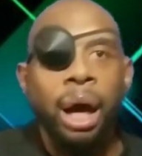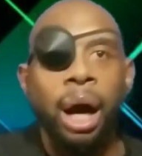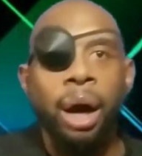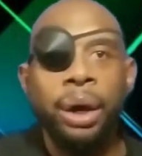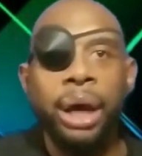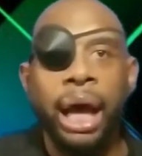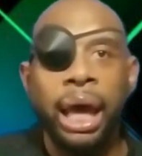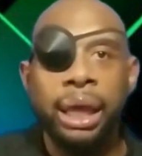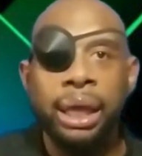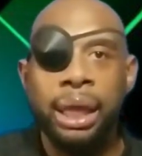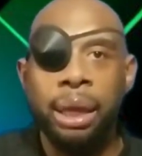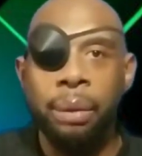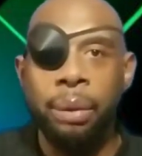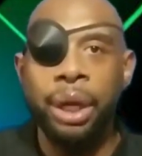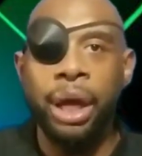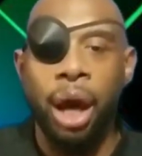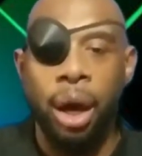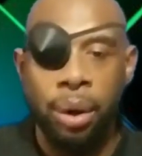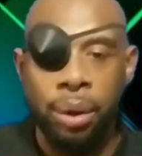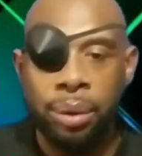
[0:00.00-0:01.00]
Okay, here we
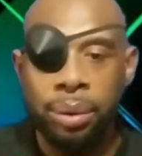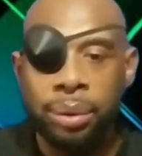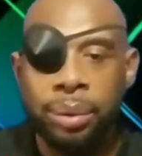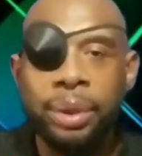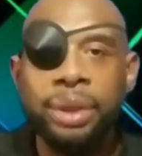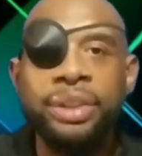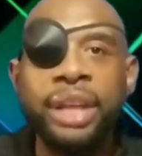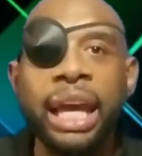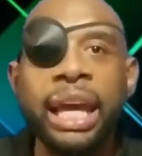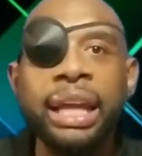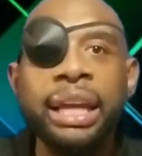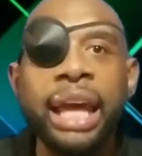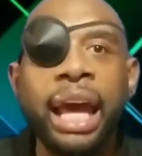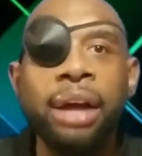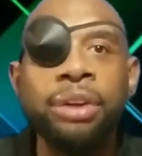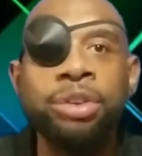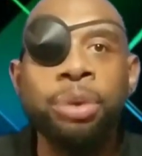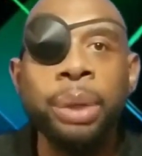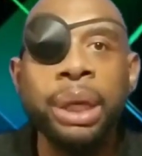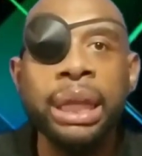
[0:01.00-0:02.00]
go. We'll take it
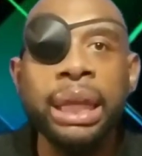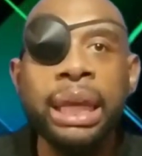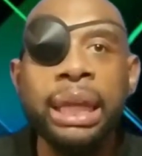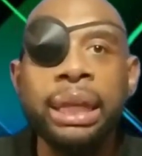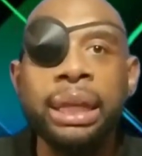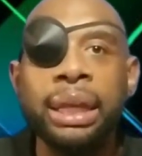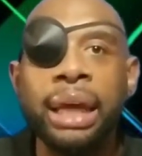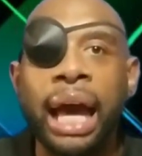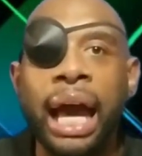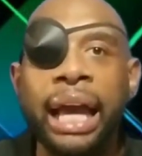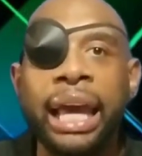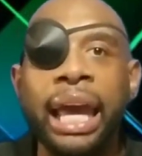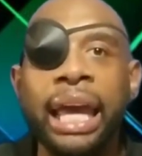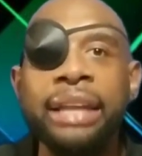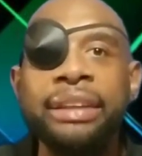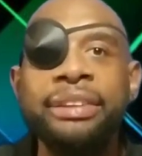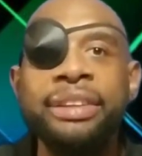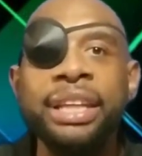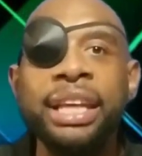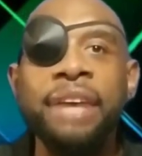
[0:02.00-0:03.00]
down so we can eat it. I
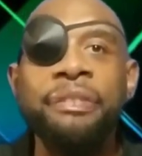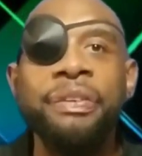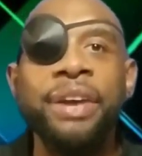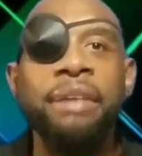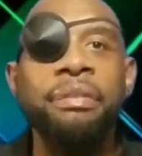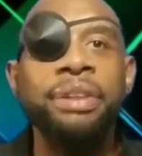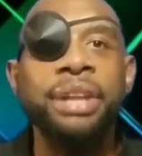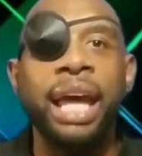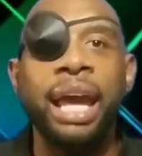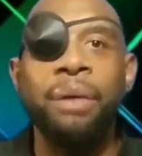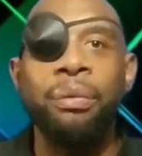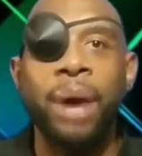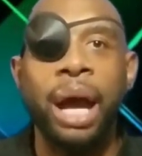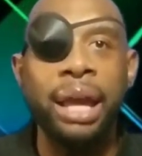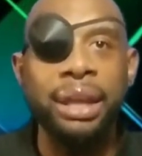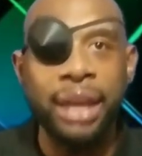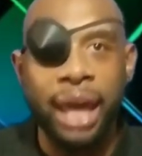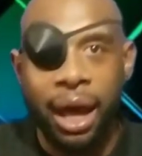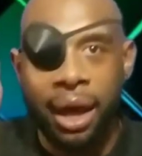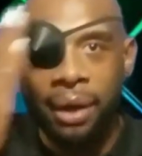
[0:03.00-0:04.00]
can't see if everything
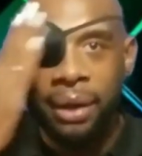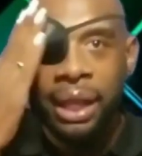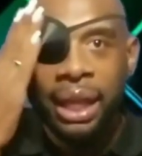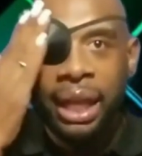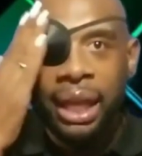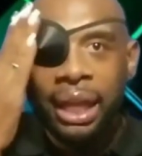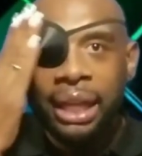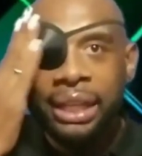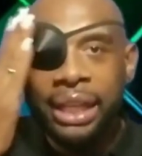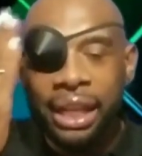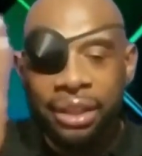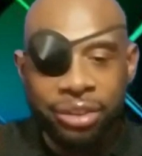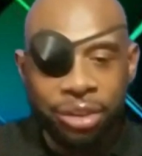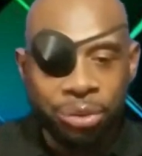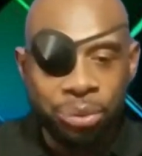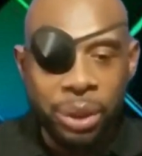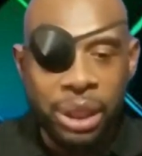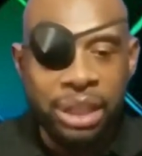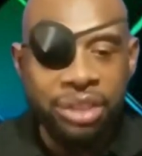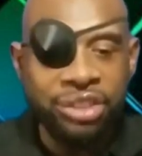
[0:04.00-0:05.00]
right, y'all. This
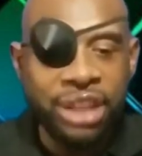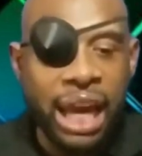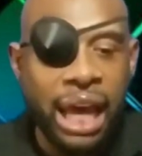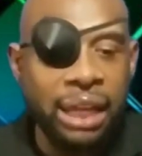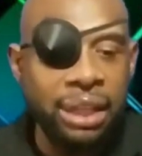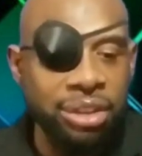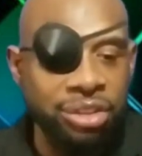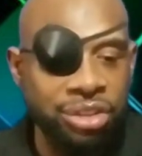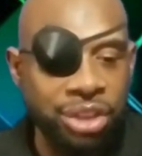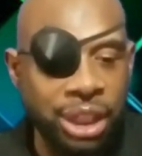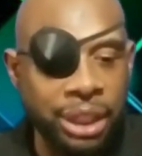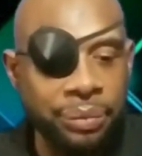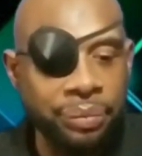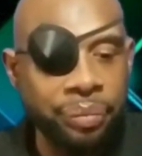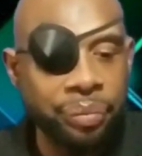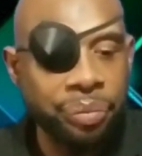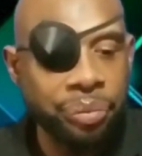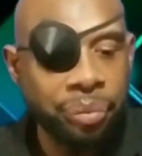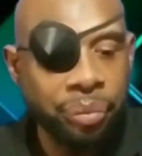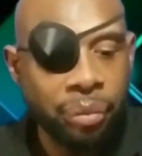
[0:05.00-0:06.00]
is really challenging.
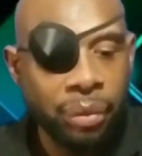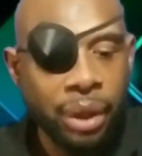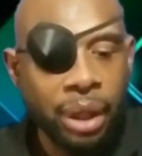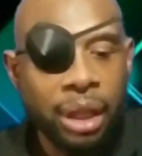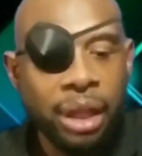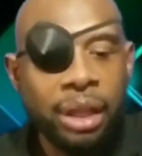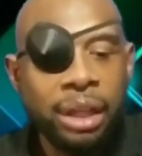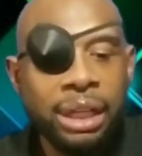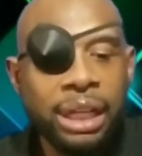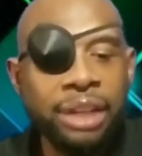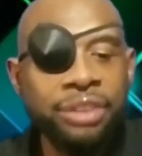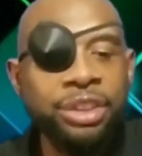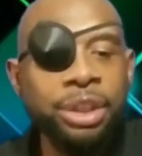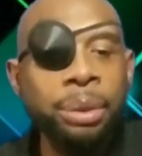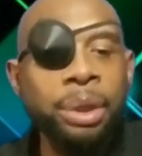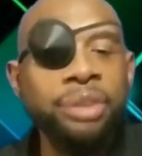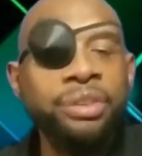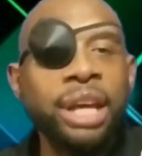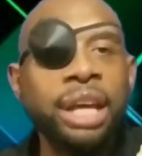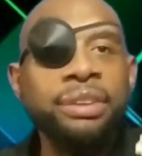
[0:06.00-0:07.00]
Let's see
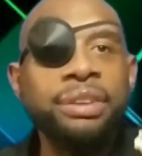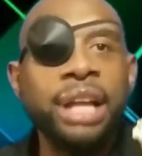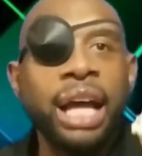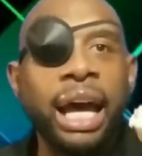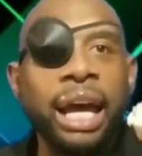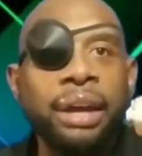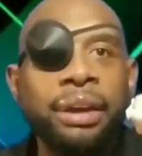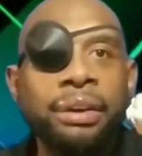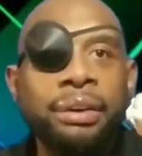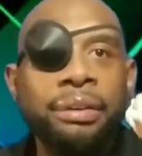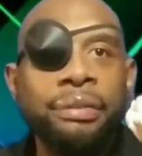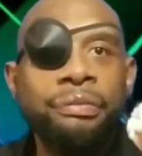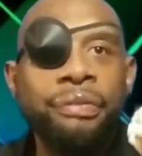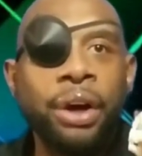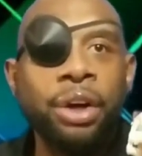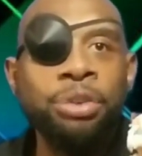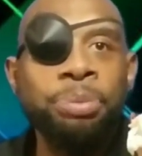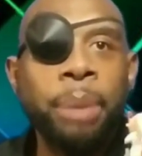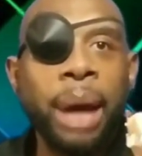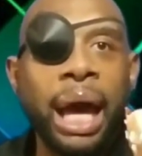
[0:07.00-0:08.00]
what it tastes like.
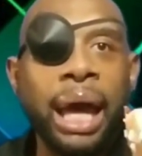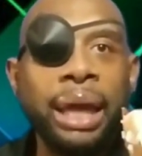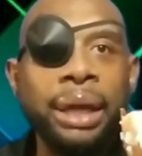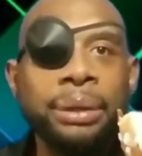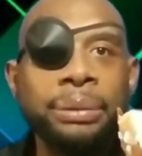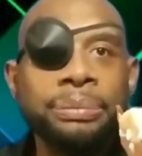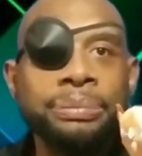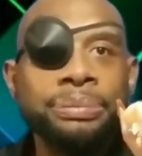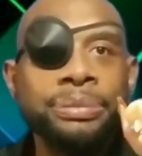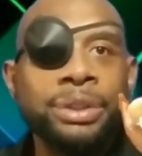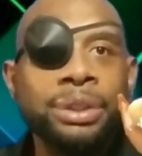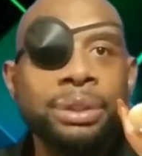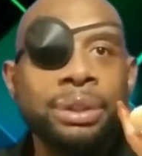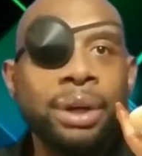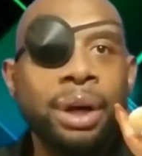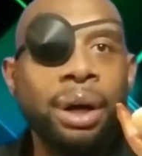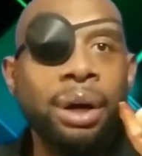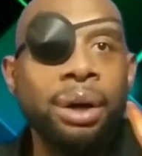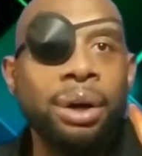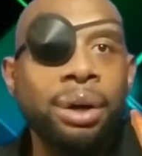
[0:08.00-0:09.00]
First bite.
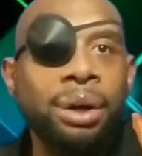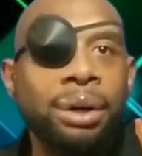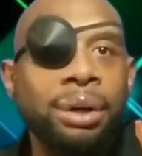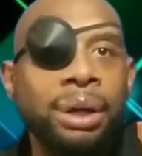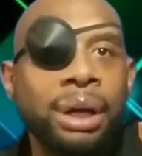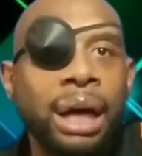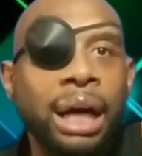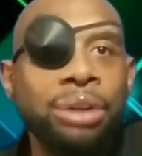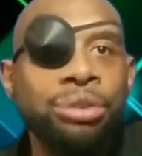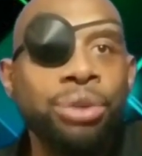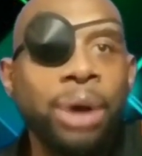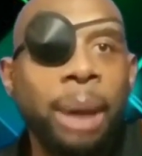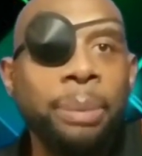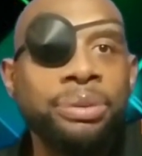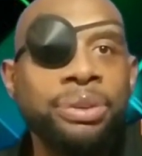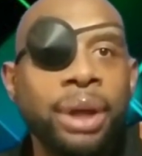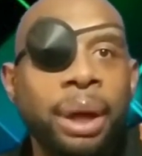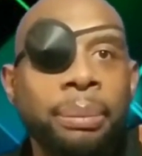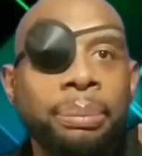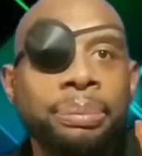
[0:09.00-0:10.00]
Uh-oh, I
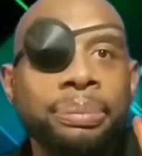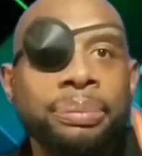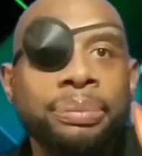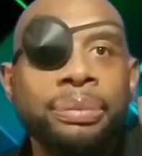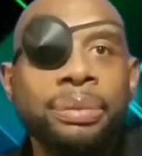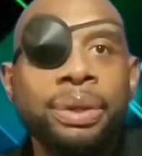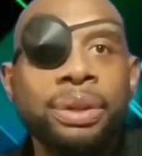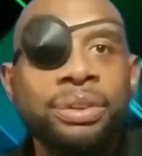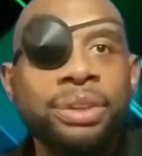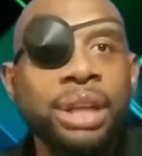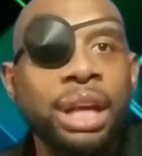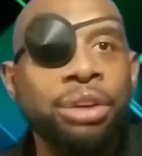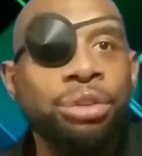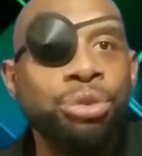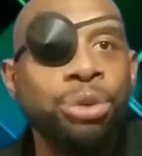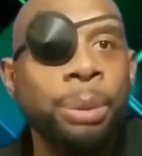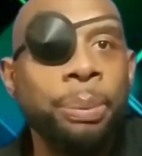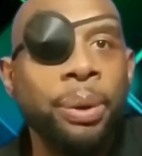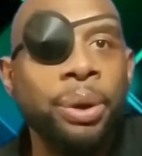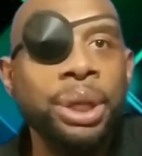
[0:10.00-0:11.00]
dropped something. See that
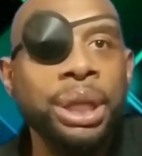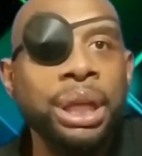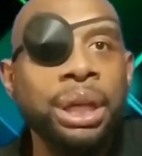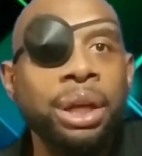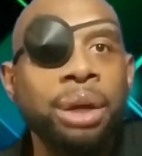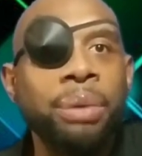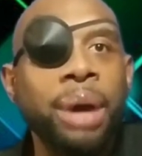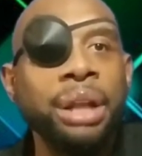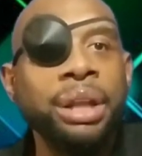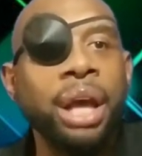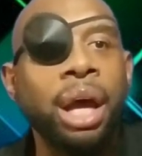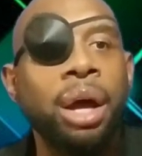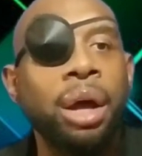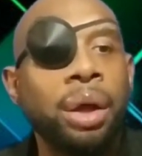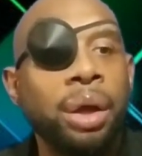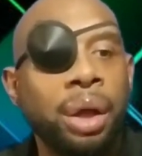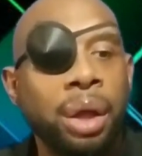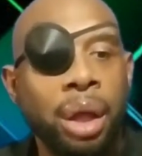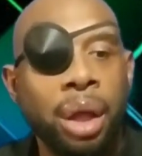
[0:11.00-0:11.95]
shrimp on the end there right there?